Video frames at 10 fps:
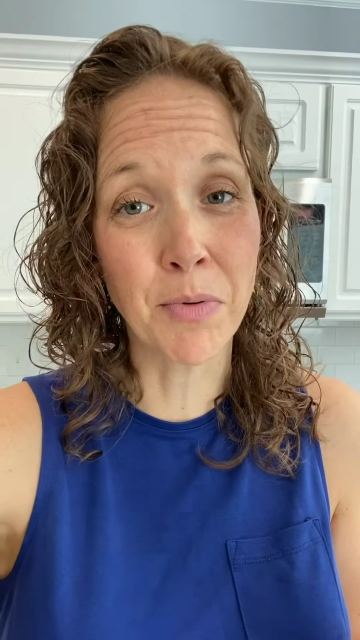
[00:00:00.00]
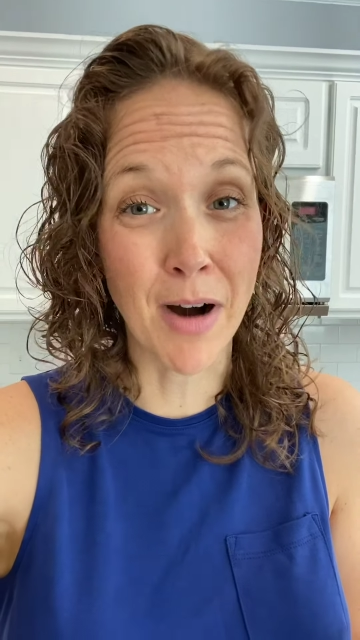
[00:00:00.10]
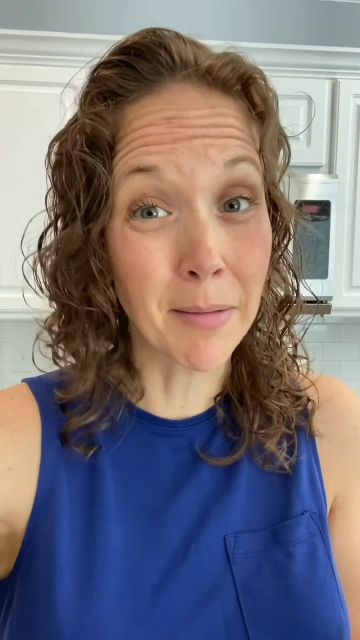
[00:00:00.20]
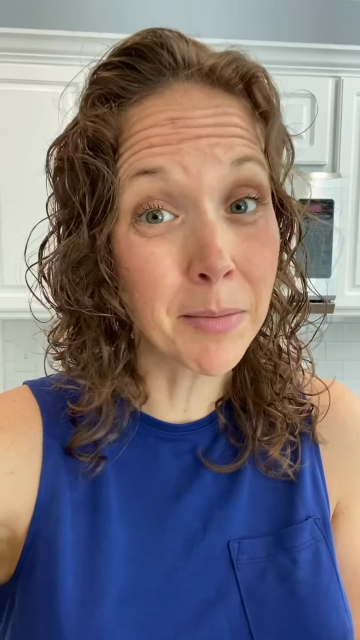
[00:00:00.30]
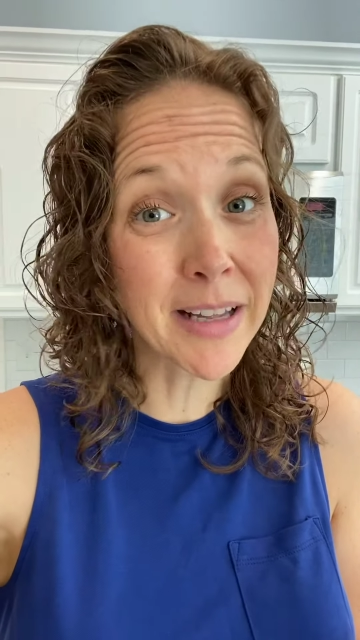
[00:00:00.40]

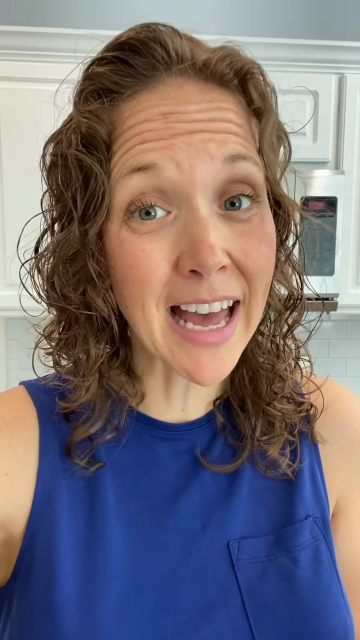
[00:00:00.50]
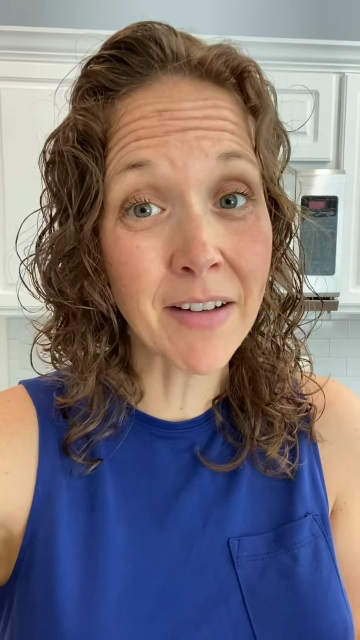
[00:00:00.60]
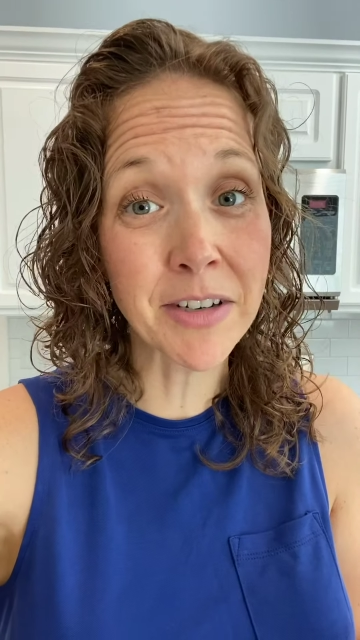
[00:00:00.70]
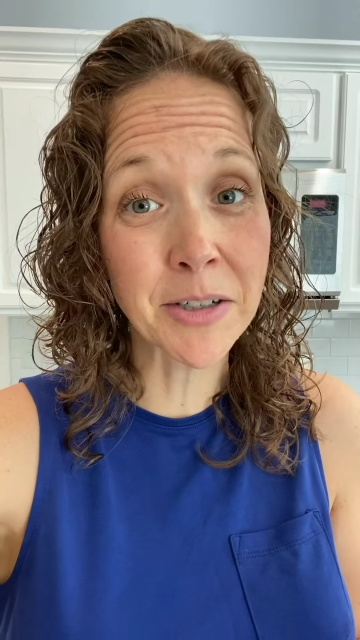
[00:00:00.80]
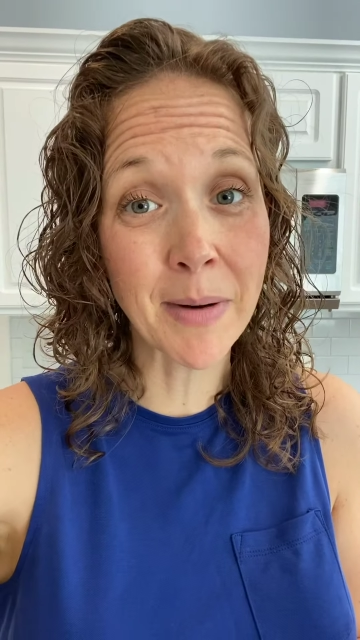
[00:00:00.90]
probably have
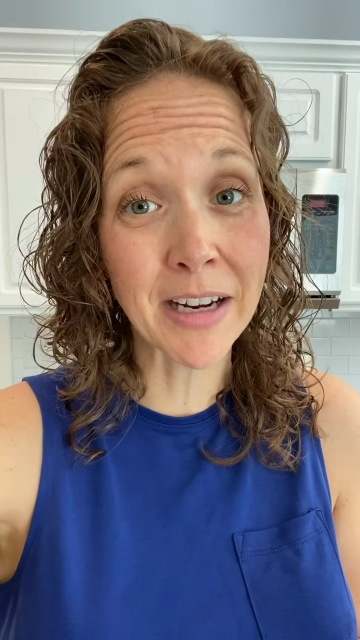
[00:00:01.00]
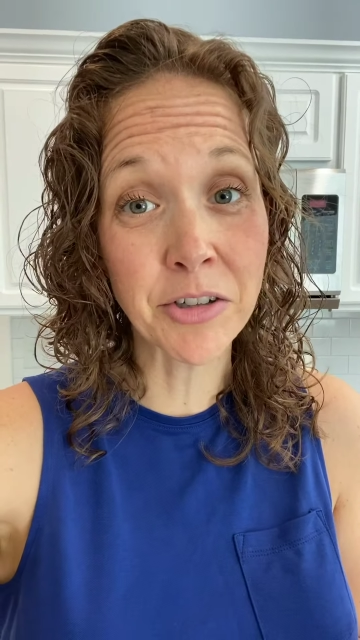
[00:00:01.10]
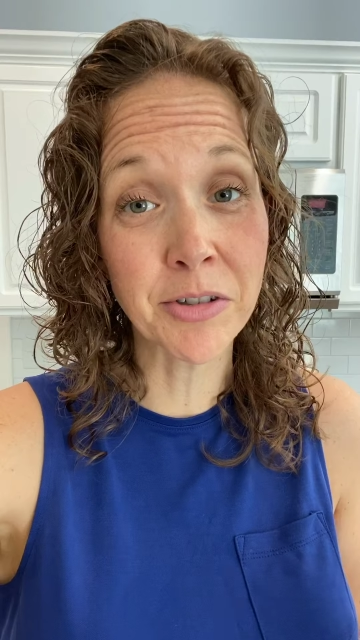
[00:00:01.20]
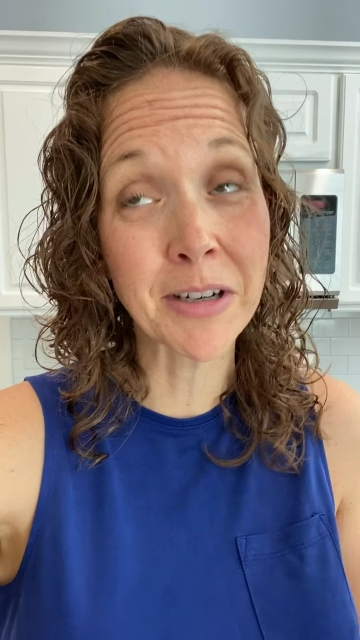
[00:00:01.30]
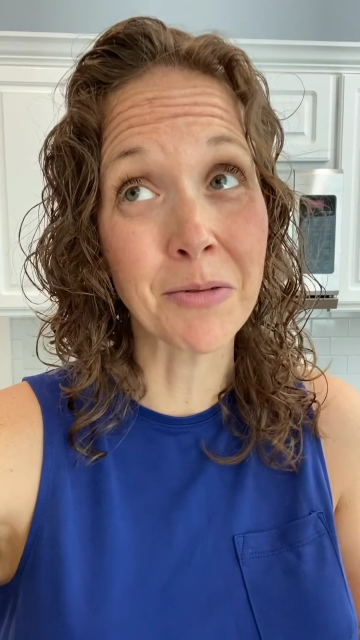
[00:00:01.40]
in your
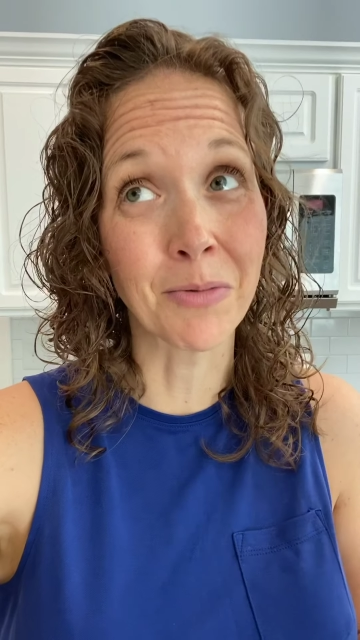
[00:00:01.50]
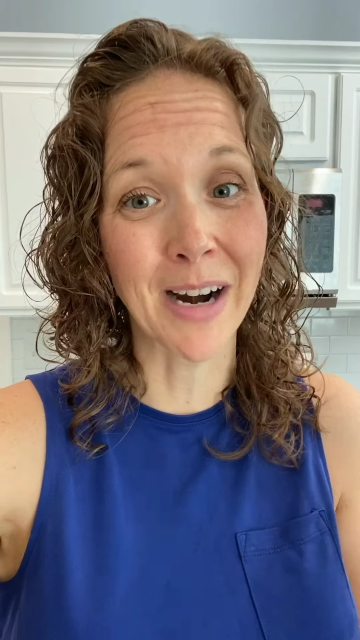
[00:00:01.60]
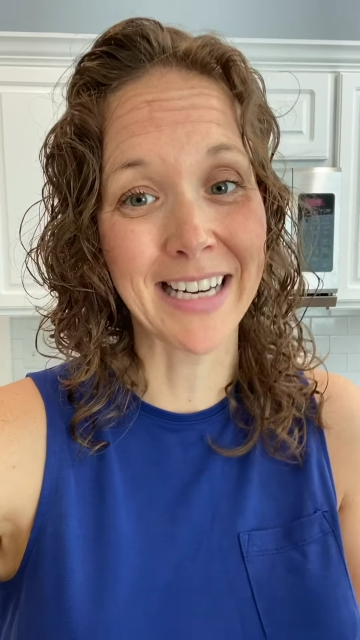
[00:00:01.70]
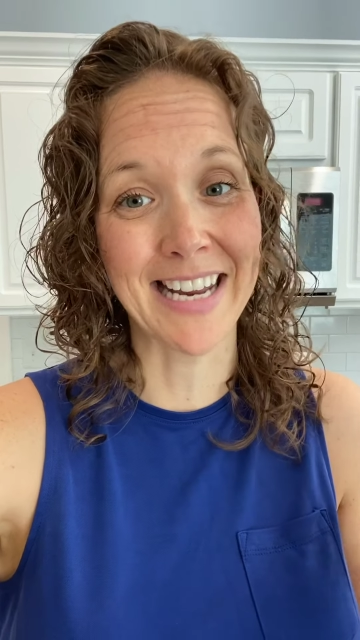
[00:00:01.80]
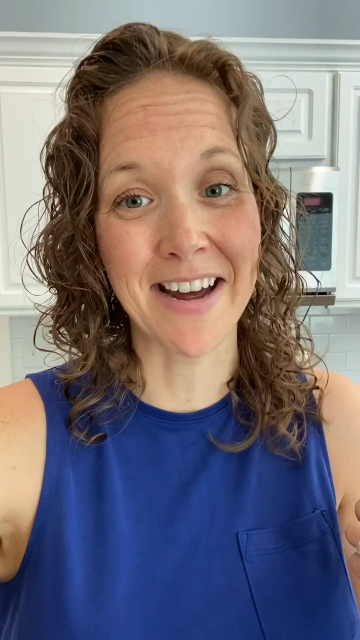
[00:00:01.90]
pantry
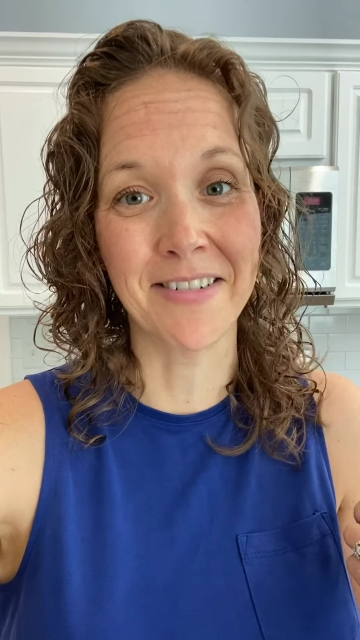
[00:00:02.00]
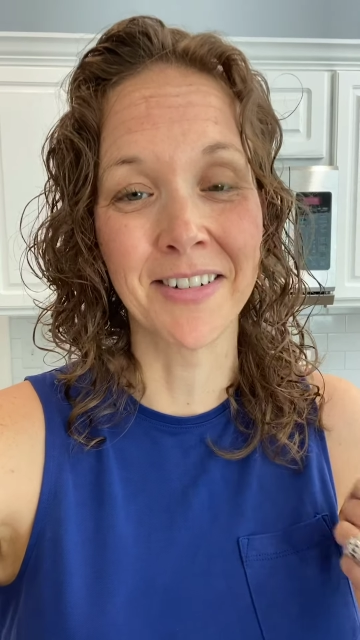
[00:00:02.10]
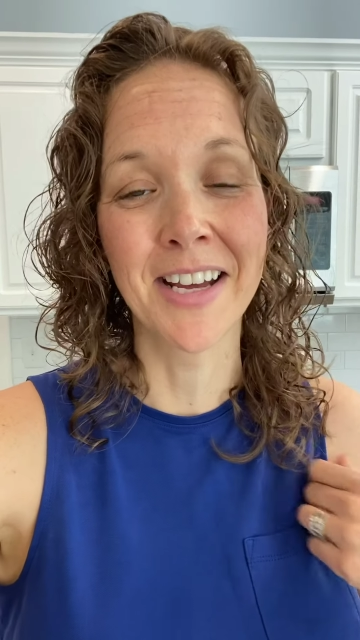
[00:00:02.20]
right now.